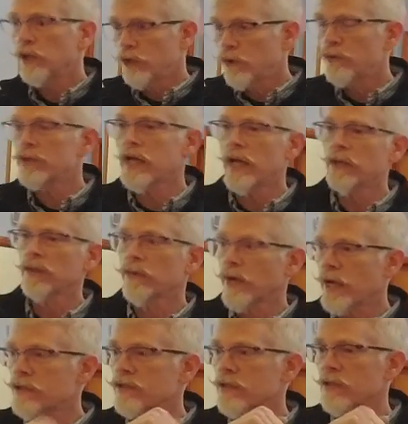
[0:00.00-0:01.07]
you take the
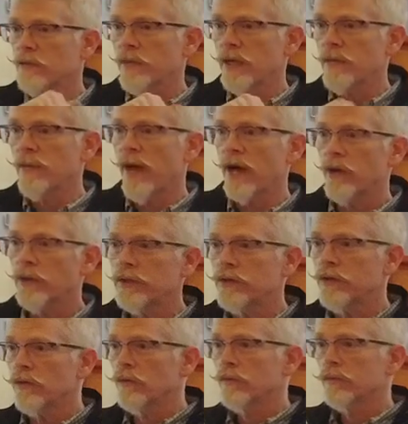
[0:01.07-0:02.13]
rest of the meat back with
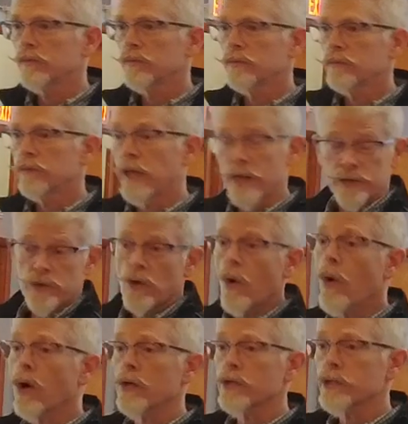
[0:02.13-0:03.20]
you. That's
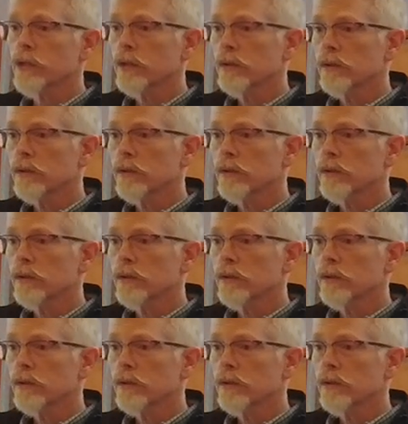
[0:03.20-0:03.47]
yours.